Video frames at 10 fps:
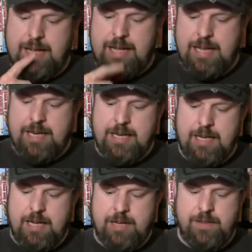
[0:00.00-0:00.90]
And
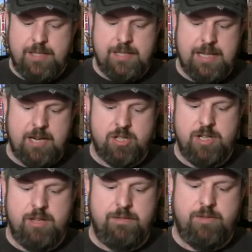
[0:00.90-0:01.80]
this is
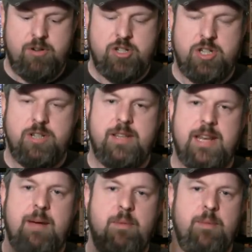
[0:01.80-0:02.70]
actually the version
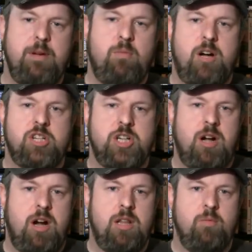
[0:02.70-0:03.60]
that I'm going to be watching
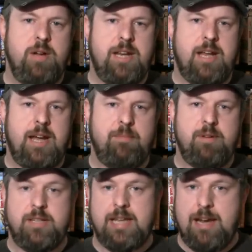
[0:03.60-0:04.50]
Halloween night,
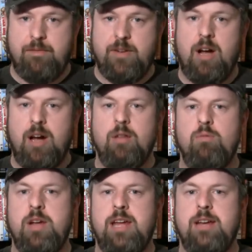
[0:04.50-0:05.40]
because every
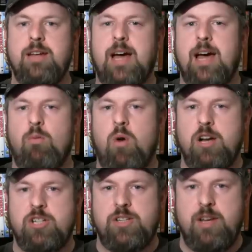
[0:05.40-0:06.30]
Halloween I
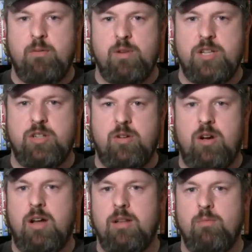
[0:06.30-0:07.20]
watch the original
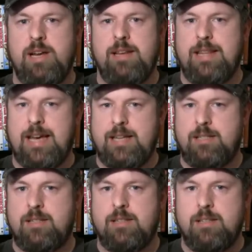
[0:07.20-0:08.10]
Halloween.
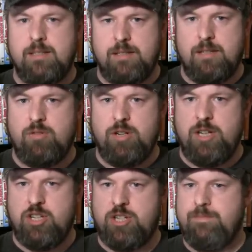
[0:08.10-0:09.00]
That's the
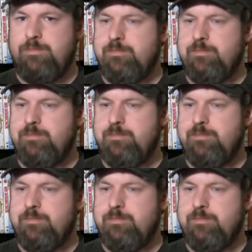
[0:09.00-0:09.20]
tradition.